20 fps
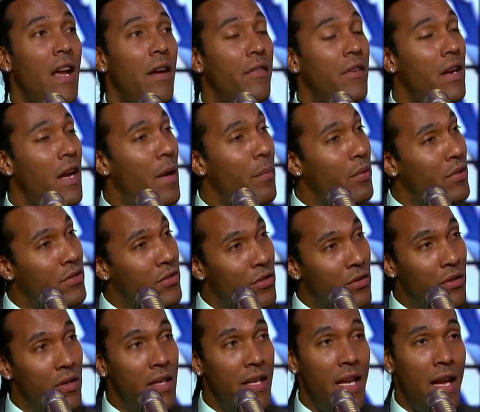after
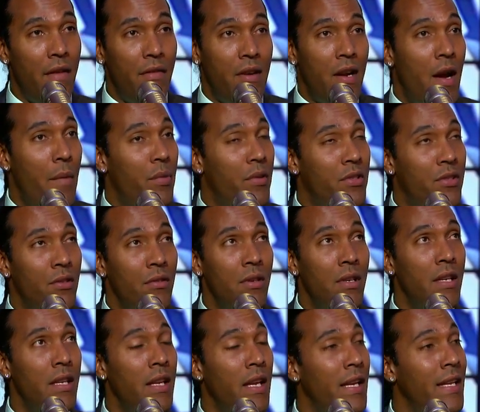opportunity after
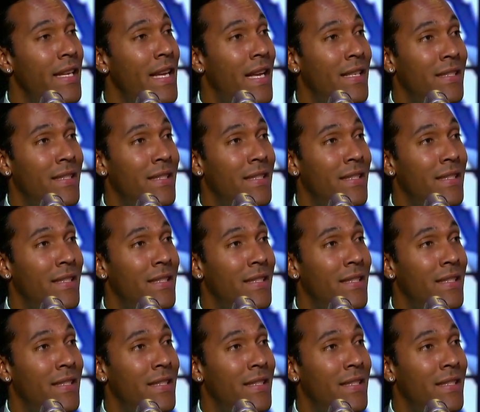opportunity, and he